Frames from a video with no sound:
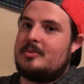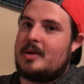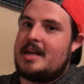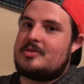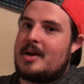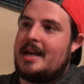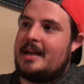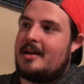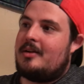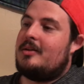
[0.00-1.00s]
race right
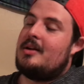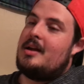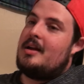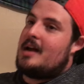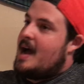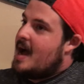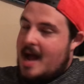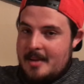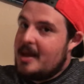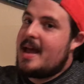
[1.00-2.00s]
now.
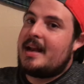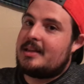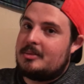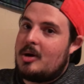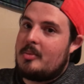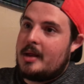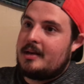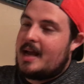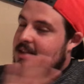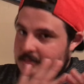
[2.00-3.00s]
I'm ahead at the
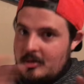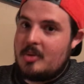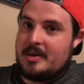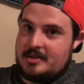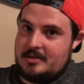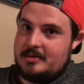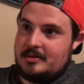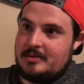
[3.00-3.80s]
moment.